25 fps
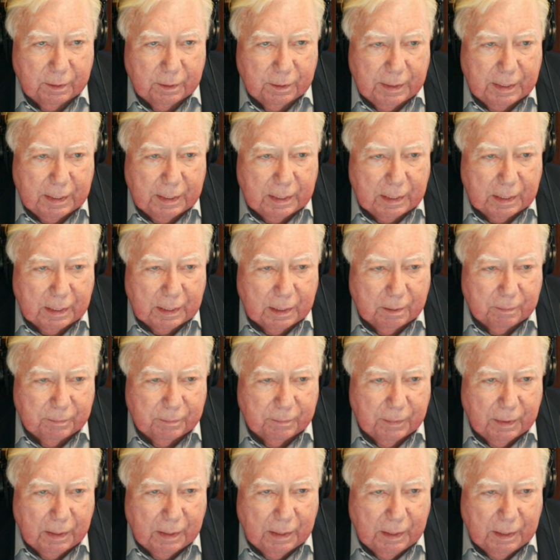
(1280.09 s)

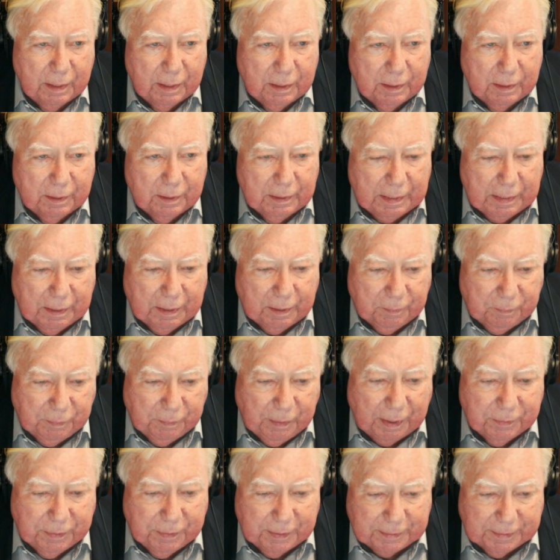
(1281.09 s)

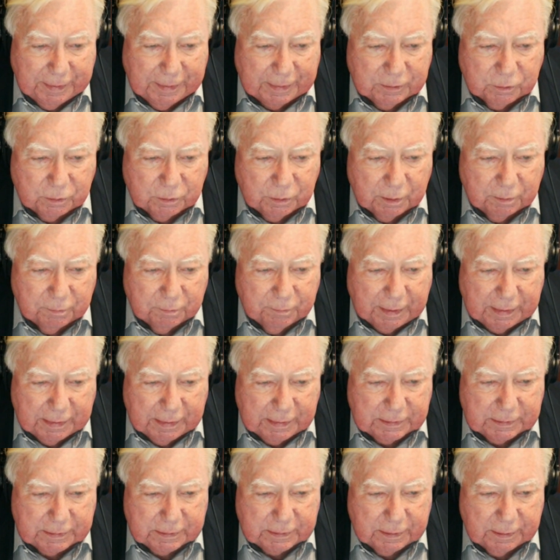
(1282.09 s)
I think that's good
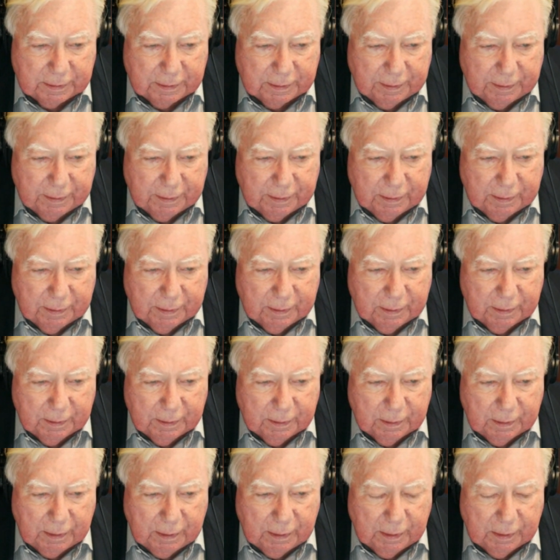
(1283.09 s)
advice,
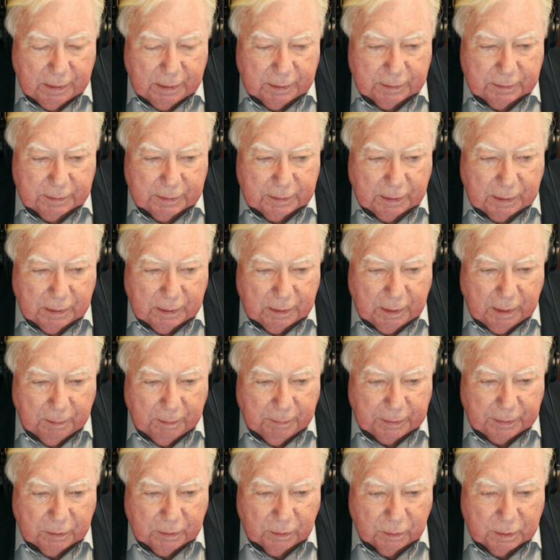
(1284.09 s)
and I'm
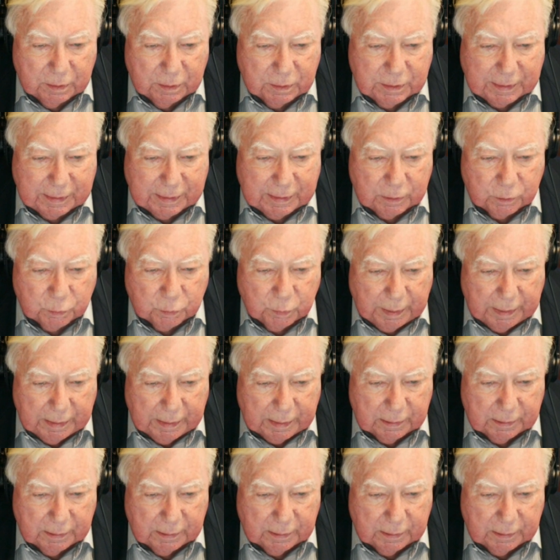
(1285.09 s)
encouraging it as well.